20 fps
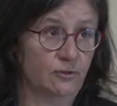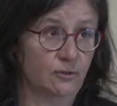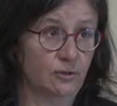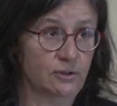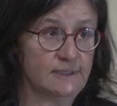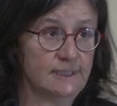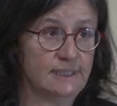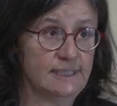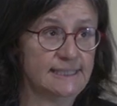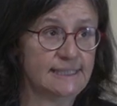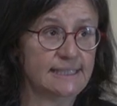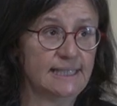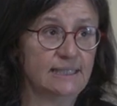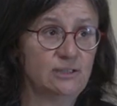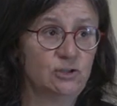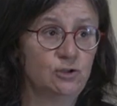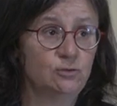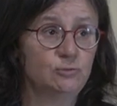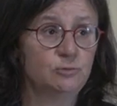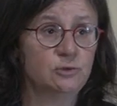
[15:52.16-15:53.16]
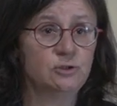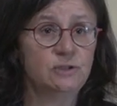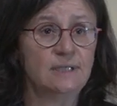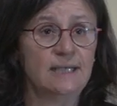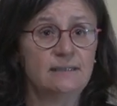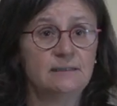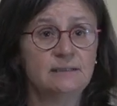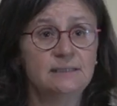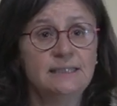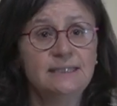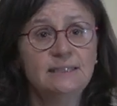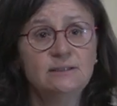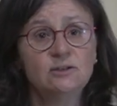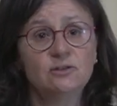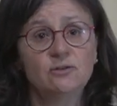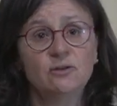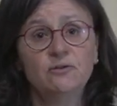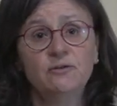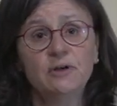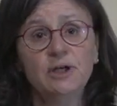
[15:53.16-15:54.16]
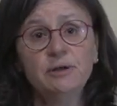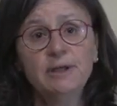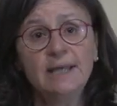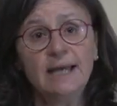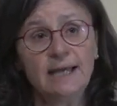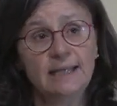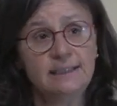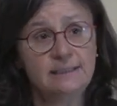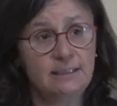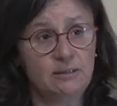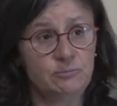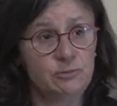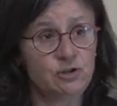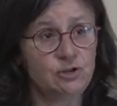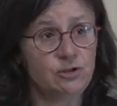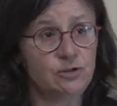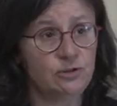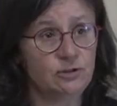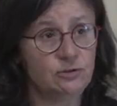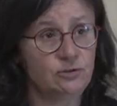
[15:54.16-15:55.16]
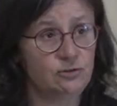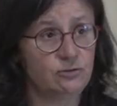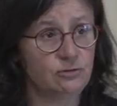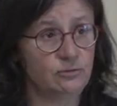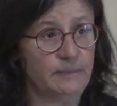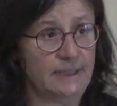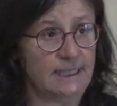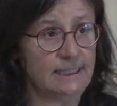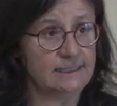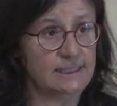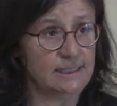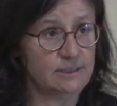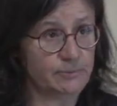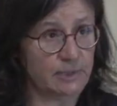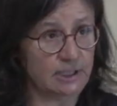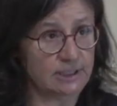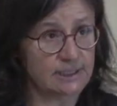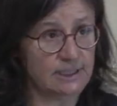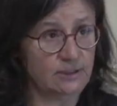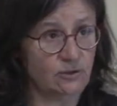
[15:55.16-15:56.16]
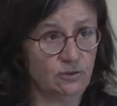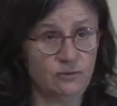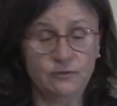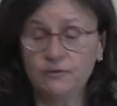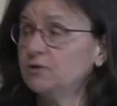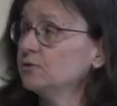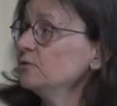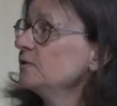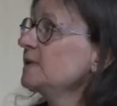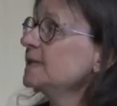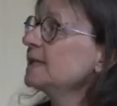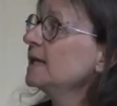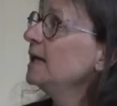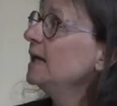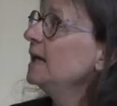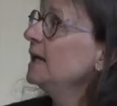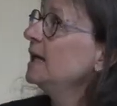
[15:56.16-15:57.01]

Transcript: forces that you would need a very high temperature to make this particle fuse.